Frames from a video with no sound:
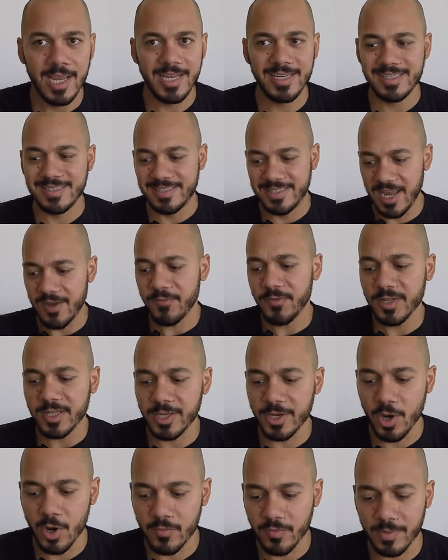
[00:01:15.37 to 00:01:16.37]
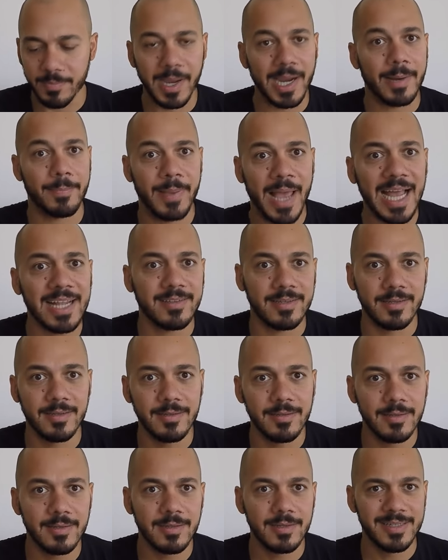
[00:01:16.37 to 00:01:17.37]
He's definitely over Mike
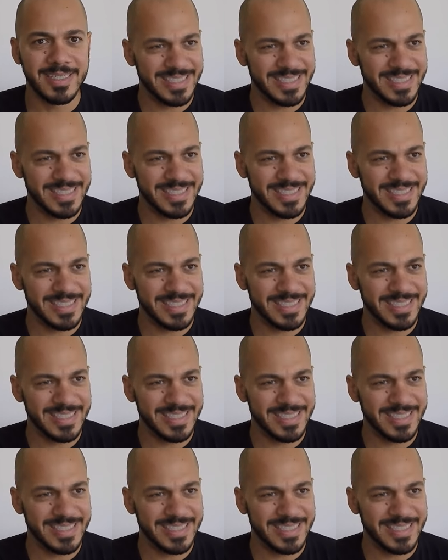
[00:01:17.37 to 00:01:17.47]
Patton.